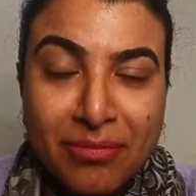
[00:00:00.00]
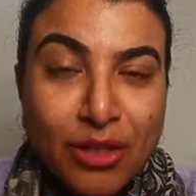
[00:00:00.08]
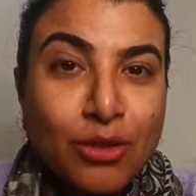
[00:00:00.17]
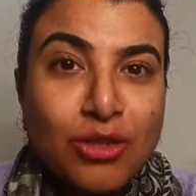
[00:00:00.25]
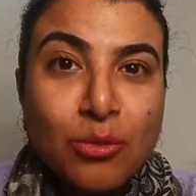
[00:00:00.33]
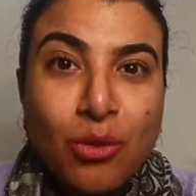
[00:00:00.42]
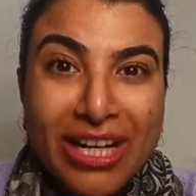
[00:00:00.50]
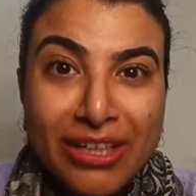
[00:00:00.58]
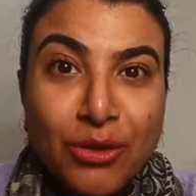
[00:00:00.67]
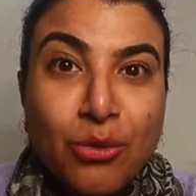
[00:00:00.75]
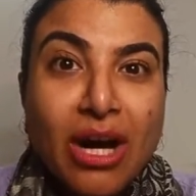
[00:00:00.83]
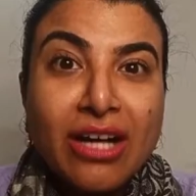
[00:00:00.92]
because
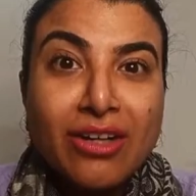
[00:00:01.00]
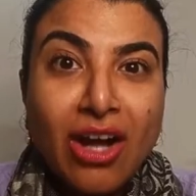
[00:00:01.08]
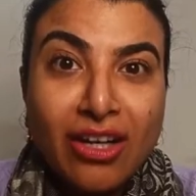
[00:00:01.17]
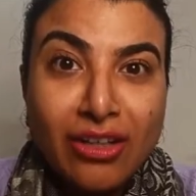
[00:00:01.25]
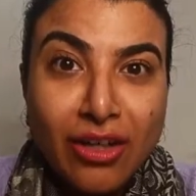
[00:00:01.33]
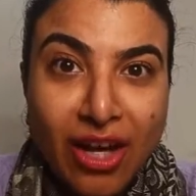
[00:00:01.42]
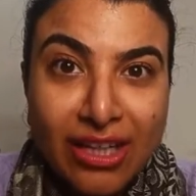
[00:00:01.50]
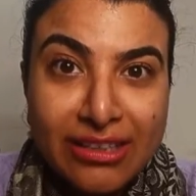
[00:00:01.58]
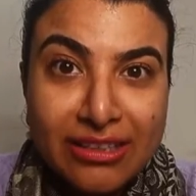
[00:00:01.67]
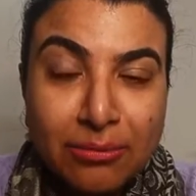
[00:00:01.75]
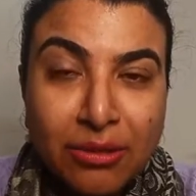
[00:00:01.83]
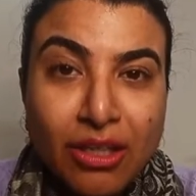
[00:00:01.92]
when you are not
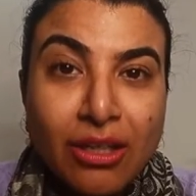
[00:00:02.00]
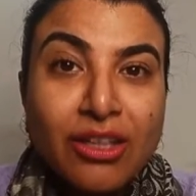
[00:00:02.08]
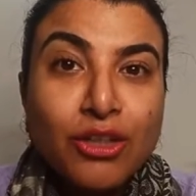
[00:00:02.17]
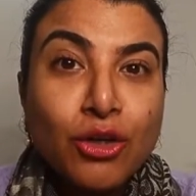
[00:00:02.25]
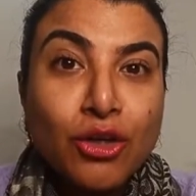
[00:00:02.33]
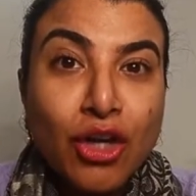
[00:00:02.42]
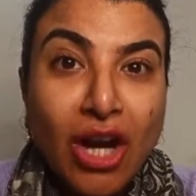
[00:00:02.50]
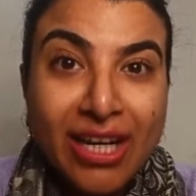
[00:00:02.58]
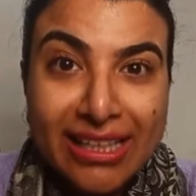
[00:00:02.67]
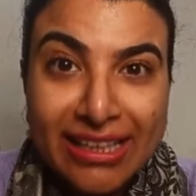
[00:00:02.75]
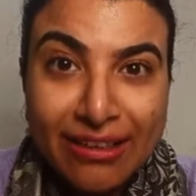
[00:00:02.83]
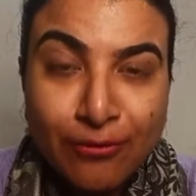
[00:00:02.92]
knowledgeable, you're
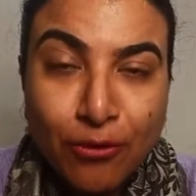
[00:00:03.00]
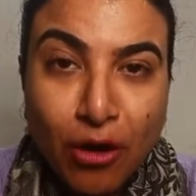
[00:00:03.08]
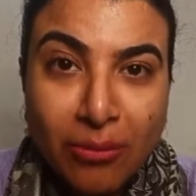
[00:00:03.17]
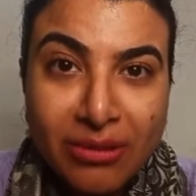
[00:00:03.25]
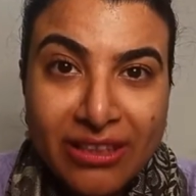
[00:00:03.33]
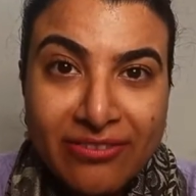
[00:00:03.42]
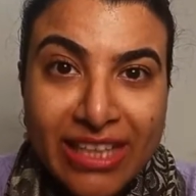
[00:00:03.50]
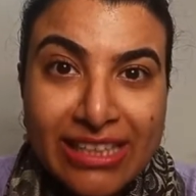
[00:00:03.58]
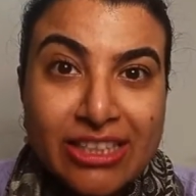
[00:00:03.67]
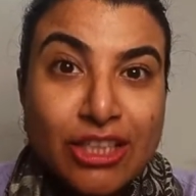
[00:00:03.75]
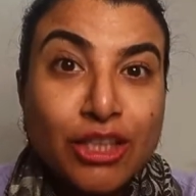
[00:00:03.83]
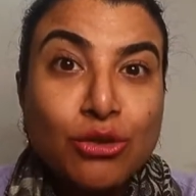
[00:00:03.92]
not an informed
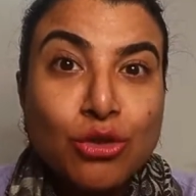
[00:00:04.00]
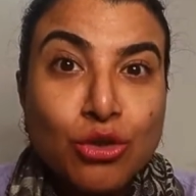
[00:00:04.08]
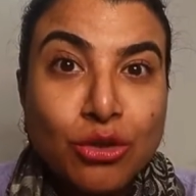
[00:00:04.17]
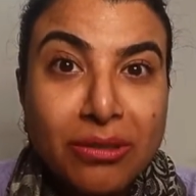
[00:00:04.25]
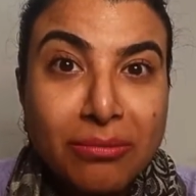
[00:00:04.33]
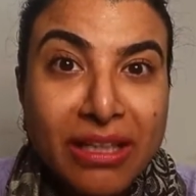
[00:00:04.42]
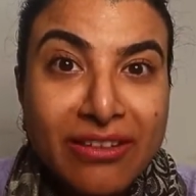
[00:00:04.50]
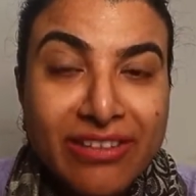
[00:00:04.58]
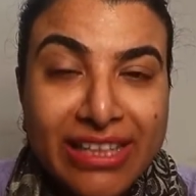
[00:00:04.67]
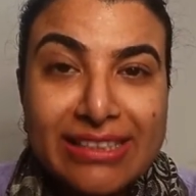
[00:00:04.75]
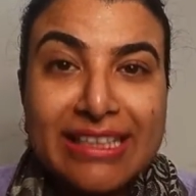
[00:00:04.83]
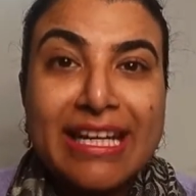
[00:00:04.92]
investor, you shouldn't be
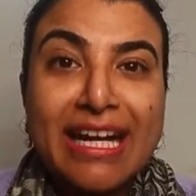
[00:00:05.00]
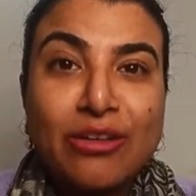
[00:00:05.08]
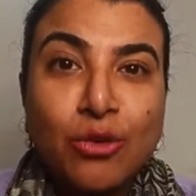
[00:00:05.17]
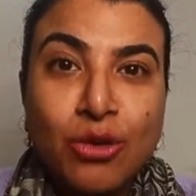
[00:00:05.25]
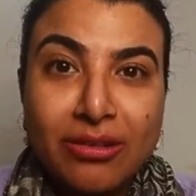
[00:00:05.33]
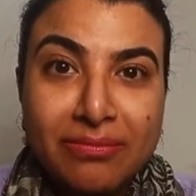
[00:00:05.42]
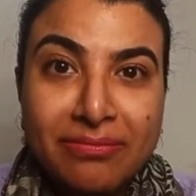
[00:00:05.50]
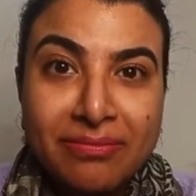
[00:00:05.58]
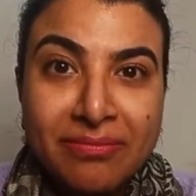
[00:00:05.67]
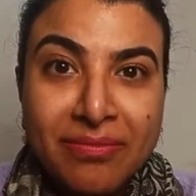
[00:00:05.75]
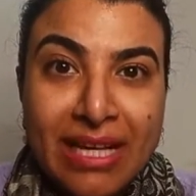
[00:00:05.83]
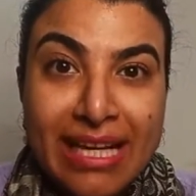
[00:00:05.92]
investing at all.
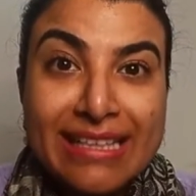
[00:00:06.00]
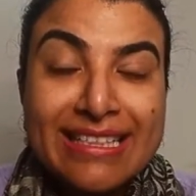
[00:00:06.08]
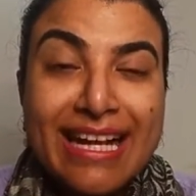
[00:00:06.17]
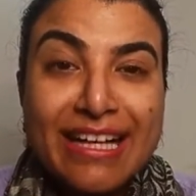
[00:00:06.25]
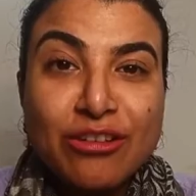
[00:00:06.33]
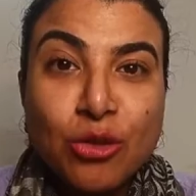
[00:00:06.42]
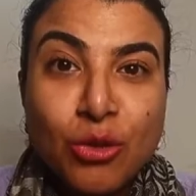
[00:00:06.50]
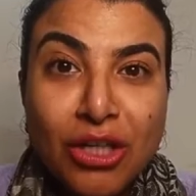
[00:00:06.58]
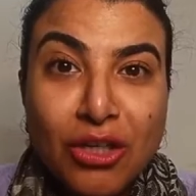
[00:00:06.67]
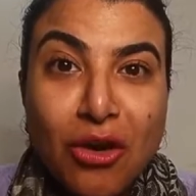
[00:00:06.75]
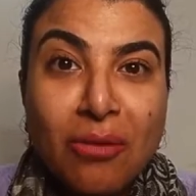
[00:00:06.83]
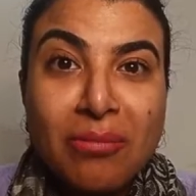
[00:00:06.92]
It's like
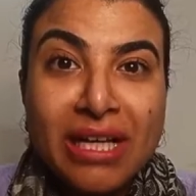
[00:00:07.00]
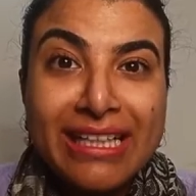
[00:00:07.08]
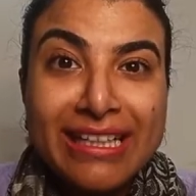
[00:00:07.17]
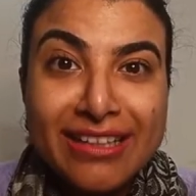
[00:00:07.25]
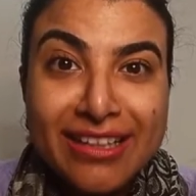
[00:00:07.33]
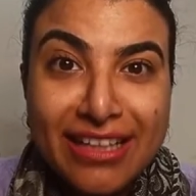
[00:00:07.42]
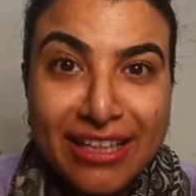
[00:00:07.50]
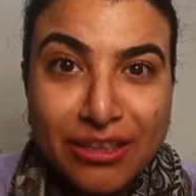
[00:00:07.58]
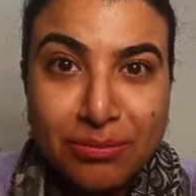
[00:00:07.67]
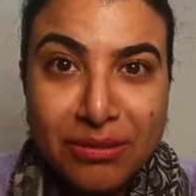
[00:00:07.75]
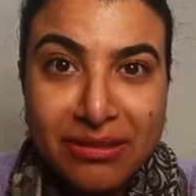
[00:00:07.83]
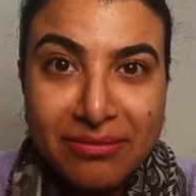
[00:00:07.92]
throwing your money in the
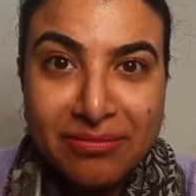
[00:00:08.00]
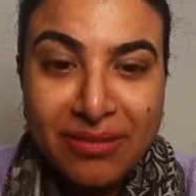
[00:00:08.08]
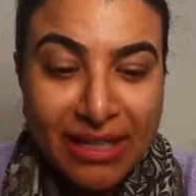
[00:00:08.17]
dustbin.